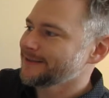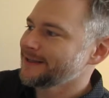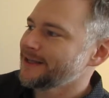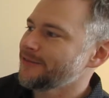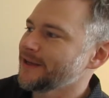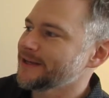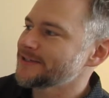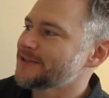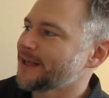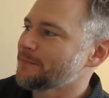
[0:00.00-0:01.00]
he thinks
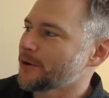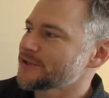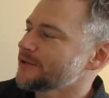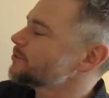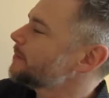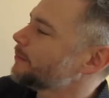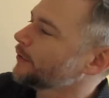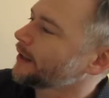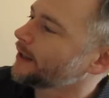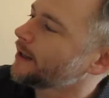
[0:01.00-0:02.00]
that Marcel should be
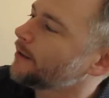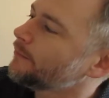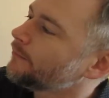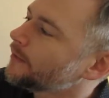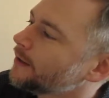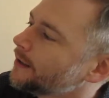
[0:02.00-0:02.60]
bringing him,